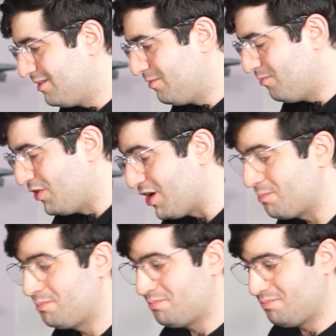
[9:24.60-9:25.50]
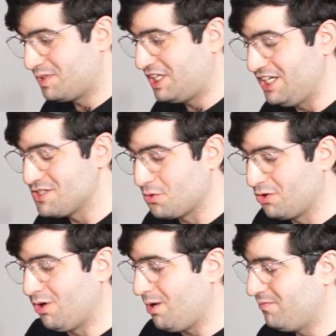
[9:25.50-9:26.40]
We are kids who
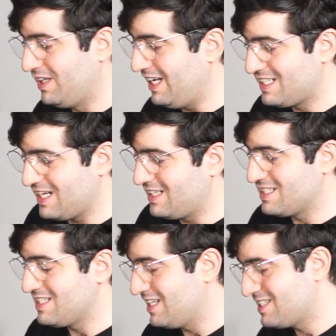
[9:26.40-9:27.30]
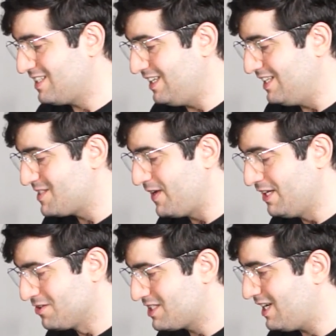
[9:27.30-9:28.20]
grow up with x86. It's very
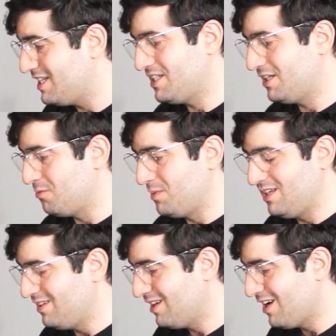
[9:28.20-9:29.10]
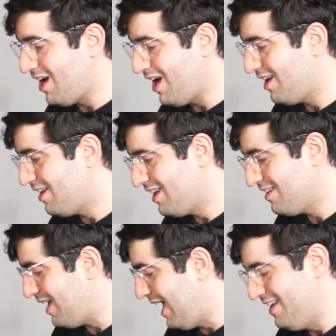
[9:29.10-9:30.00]
nostalgic to me.
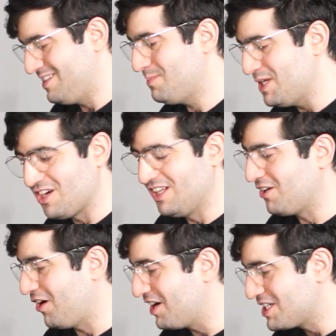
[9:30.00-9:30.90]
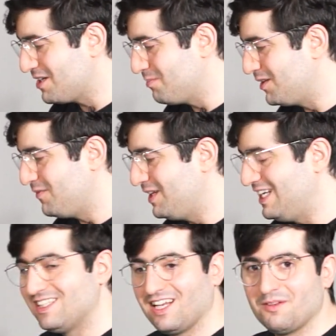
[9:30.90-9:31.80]
And especially the connection between
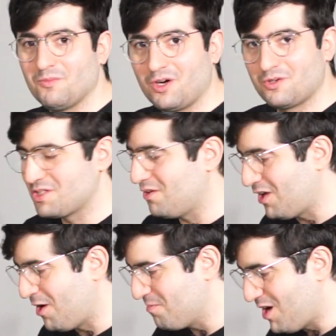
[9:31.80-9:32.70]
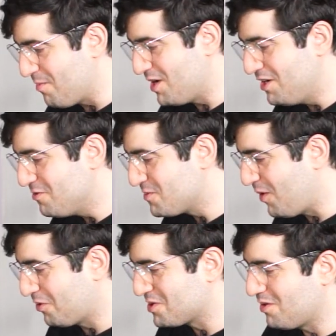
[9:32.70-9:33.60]
Intel and Microsoft. I'm a huge
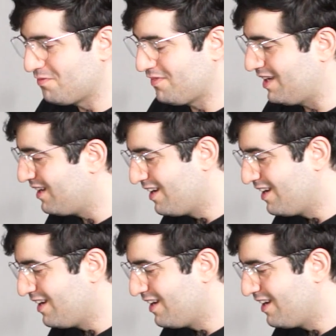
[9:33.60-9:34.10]
Microsoft fan.